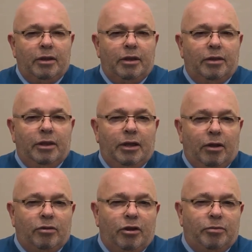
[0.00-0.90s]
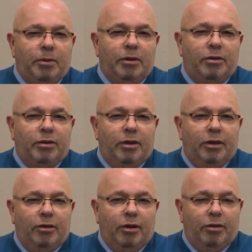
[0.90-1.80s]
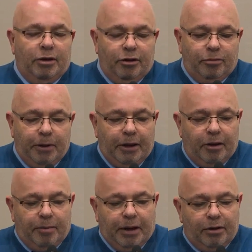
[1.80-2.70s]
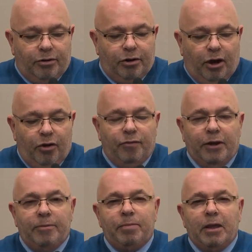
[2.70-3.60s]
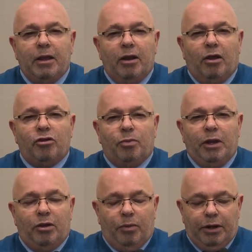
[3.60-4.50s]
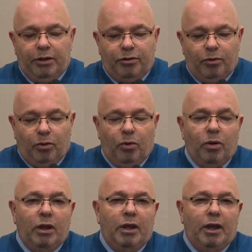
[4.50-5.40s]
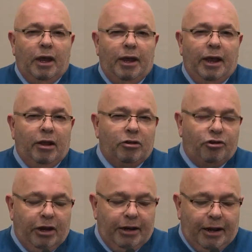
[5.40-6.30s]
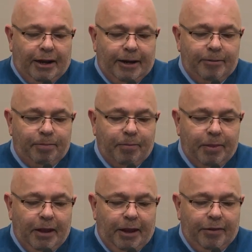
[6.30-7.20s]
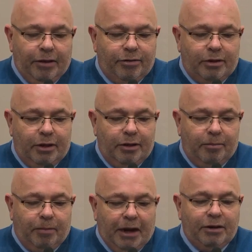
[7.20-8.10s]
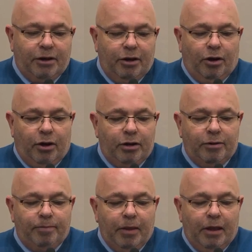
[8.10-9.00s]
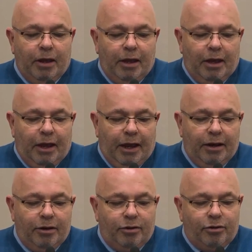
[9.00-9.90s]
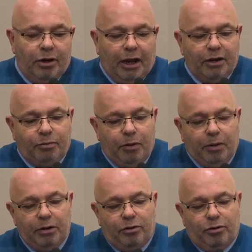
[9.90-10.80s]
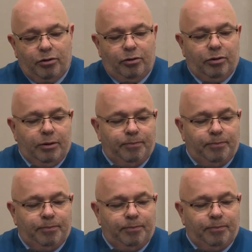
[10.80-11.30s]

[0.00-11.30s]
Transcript: the Old Testament. Then you know that it's speaking about Jehovah. Last week we saw uh, El Shaddai, and that's the, the mighty God. And tonight we want to